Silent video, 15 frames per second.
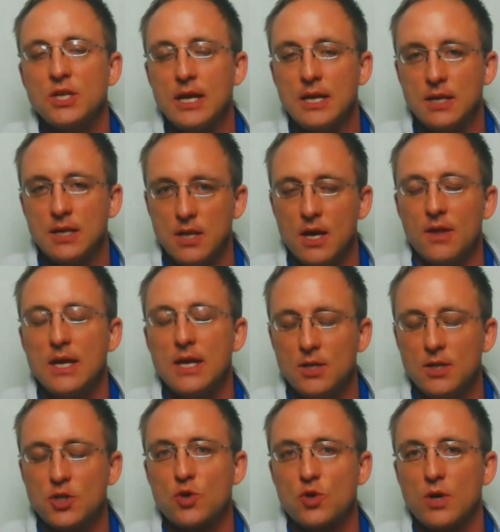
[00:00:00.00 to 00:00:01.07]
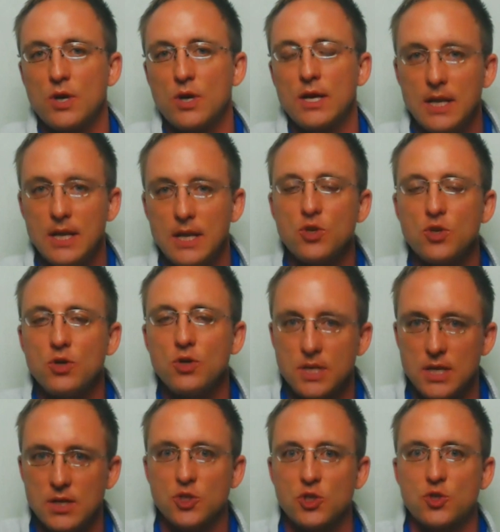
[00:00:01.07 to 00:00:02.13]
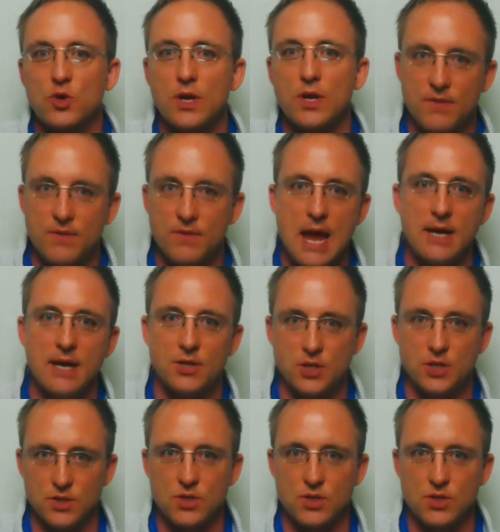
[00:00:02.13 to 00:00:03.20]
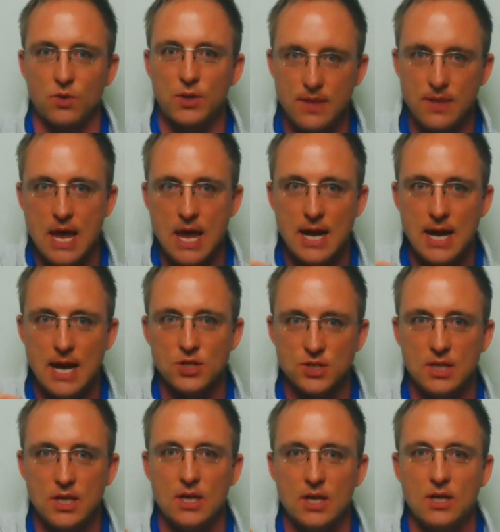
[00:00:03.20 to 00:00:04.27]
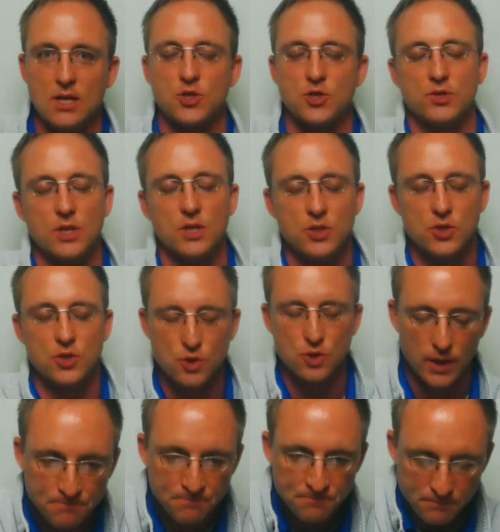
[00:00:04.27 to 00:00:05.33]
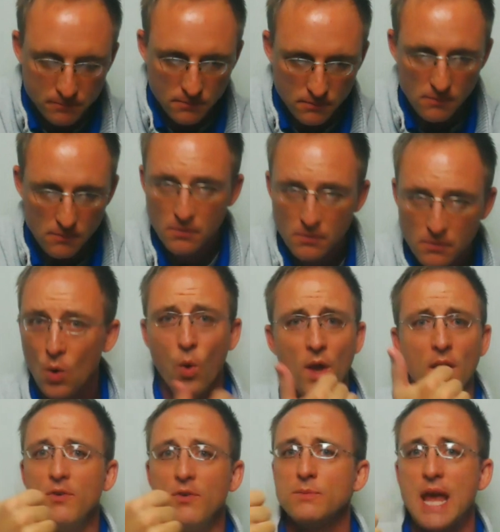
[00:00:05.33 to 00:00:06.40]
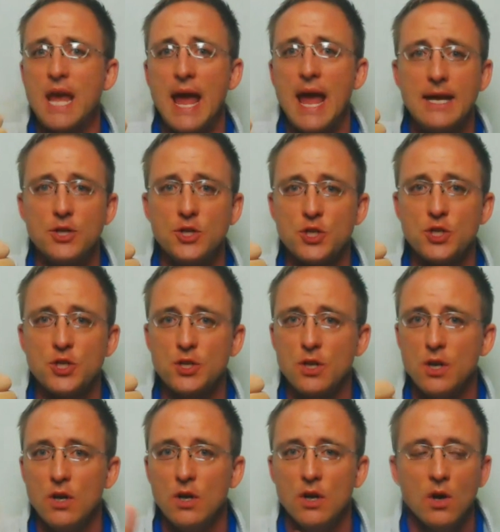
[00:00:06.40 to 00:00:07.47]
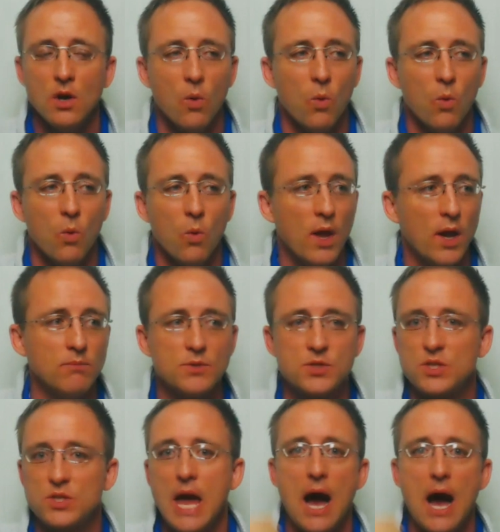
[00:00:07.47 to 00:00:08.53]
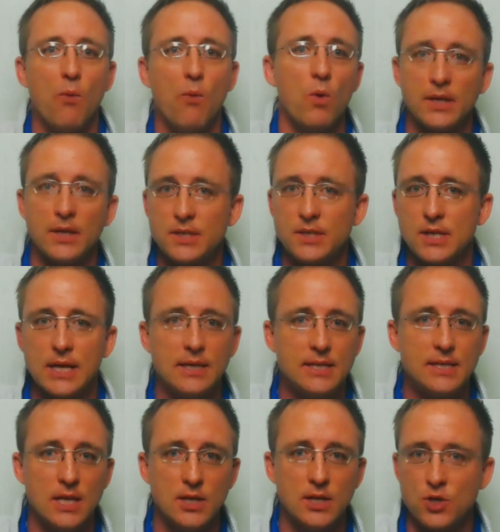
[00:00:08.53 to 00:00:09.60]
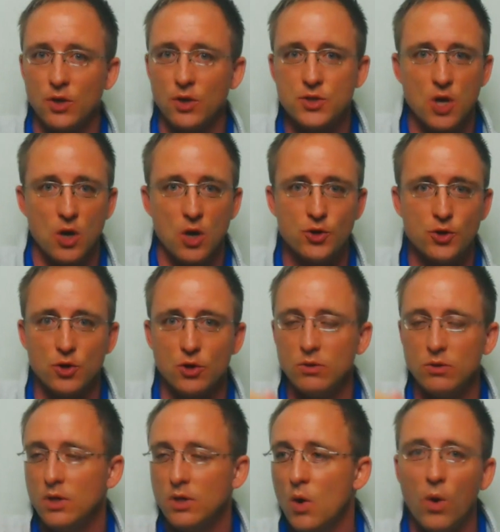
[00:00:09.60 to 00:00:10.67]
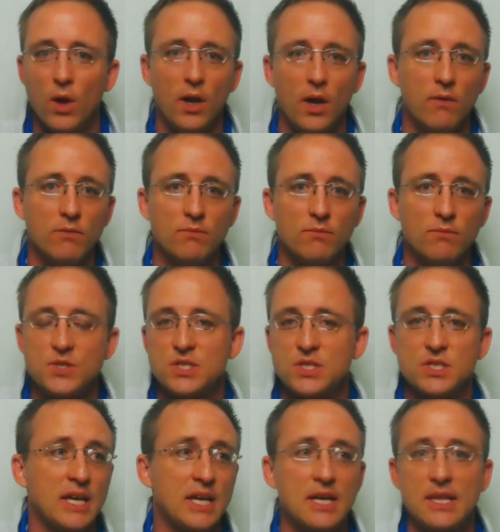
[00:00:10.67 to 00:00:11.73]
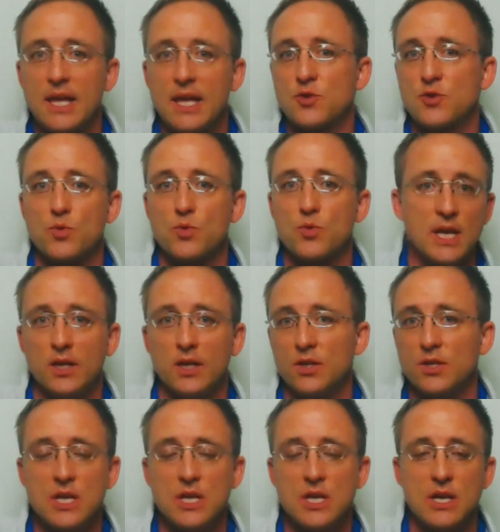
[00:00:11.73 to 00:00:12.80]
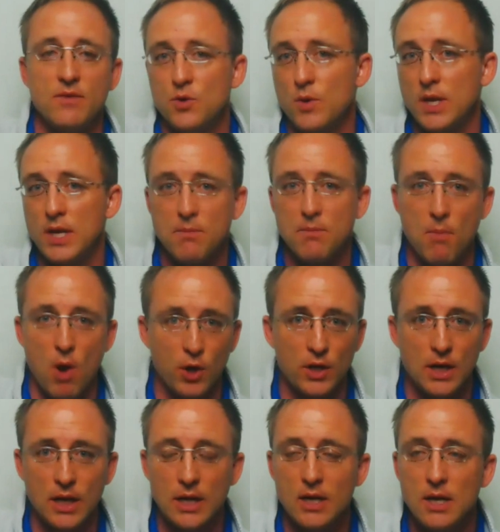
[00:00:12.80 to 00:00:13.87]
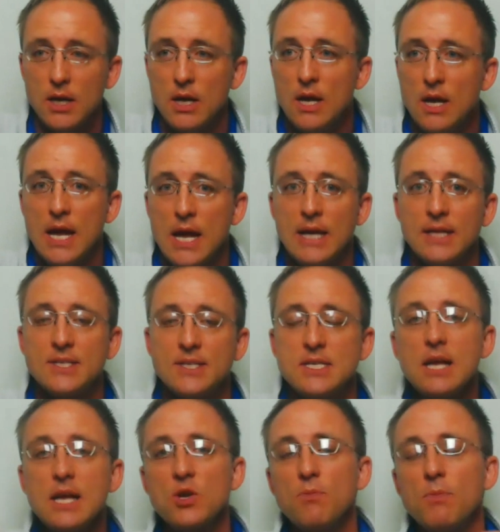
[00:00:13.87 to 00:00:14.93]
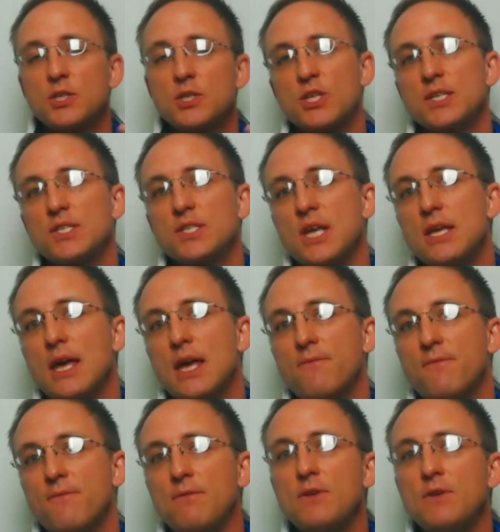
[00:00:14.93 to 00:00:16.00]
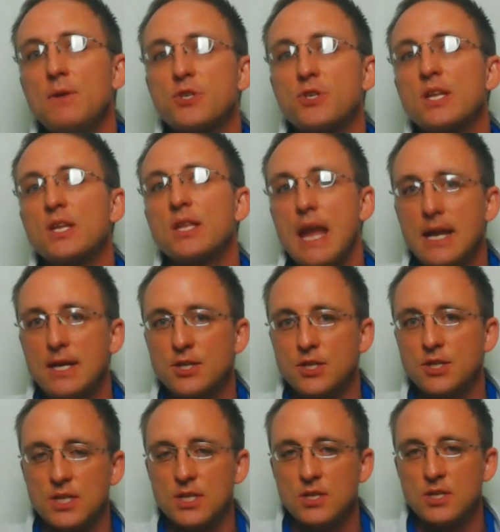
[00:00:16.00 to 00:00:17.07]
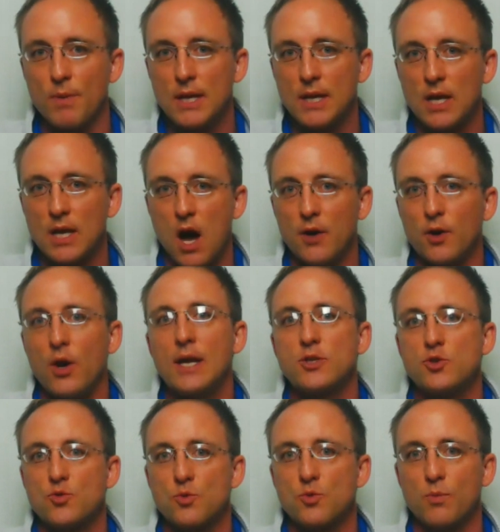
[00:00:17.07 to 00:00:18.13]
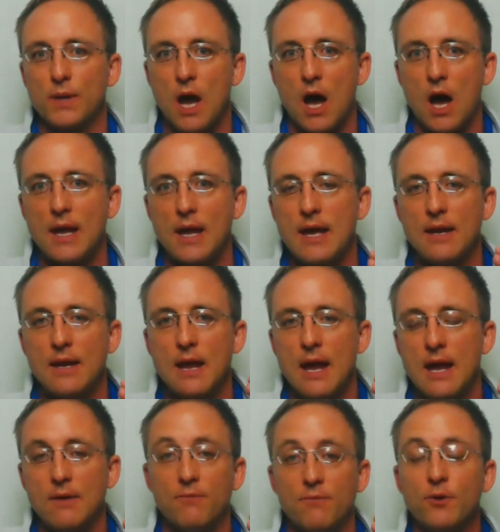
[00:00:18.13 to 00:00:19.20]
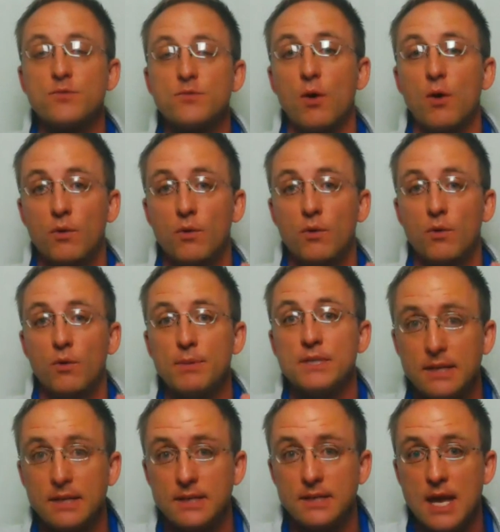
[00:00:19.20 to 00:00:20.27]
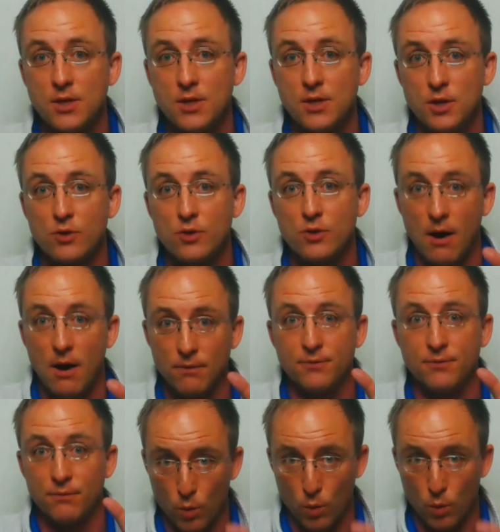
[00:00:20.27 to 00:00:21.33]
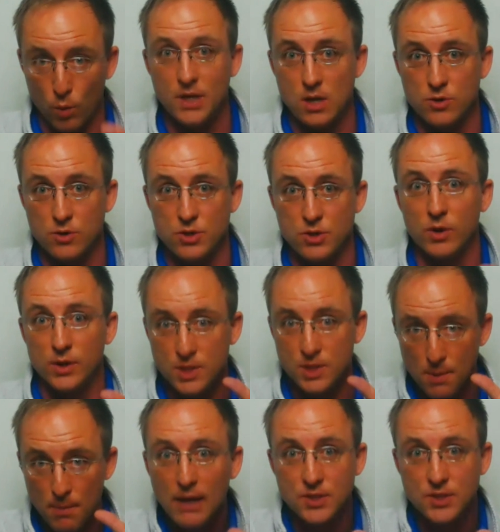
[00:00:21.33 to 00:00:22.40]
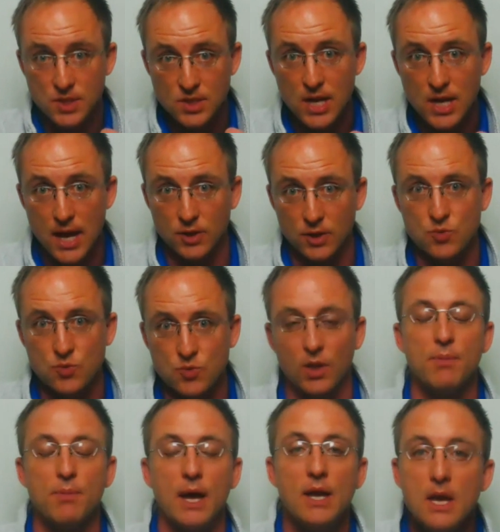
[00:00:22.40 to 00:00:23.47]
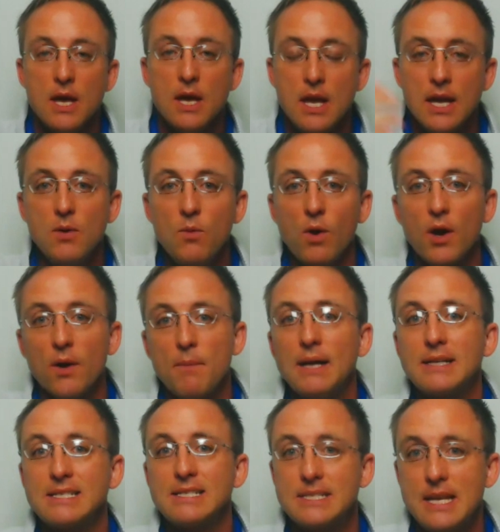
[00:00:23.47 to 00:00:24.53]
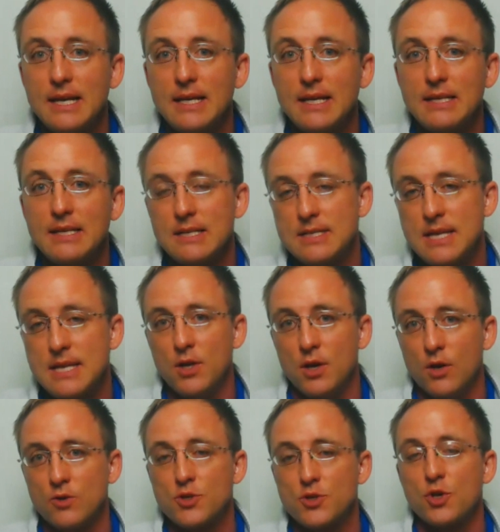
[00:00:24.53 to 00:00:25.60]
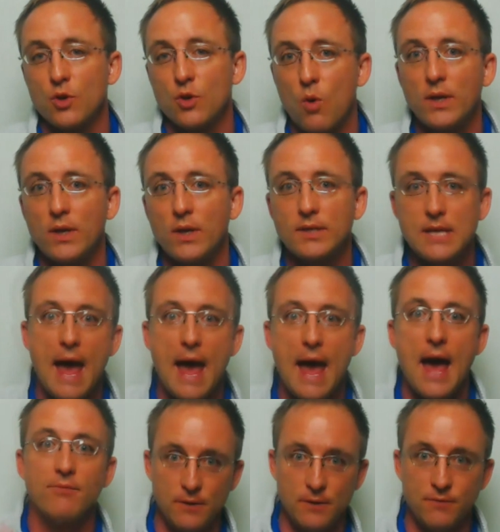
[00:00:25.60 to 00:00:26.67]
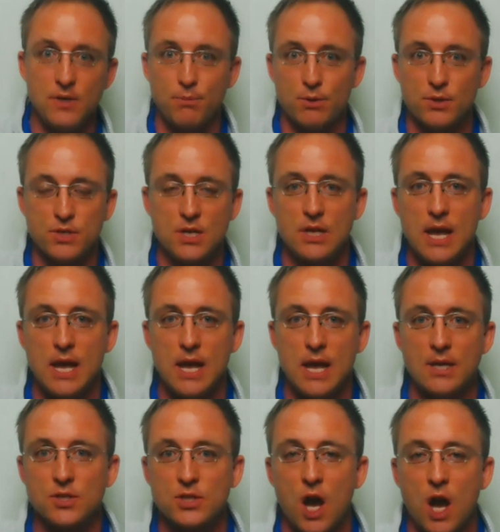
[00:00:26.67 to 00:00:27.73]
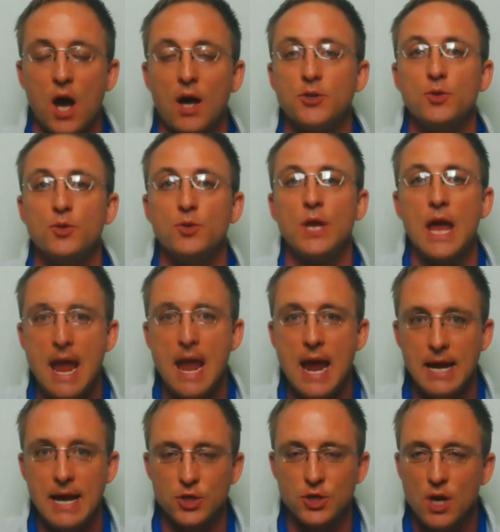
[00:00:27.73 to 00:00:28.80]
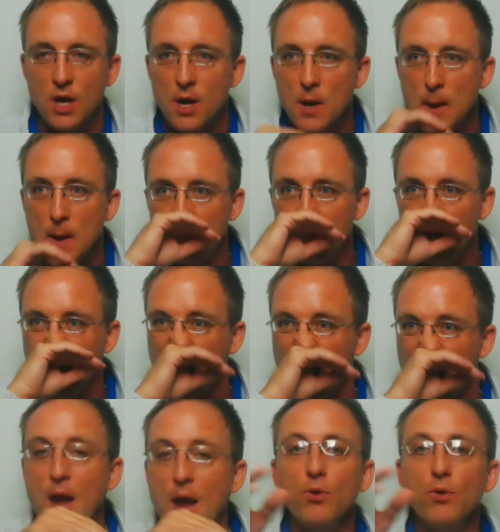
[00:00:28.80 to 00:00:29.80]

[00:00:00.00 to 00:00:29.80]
in the industry, the insurance industry of the agents, okay, the agents in the insurance industry. One of them's age, one of them's not wanting to get digital and social, one of them's thinking that it's ridiculous to even do any marketing. It's not so much, they say that 50% of the agencies will be gone, or agents will be gone, and first of all, we've been saying 10 years now for 4 years, so it's about 6 really, but anywhere about 6 to 10 years, you're going to have 50% of the agents gone due to age. But I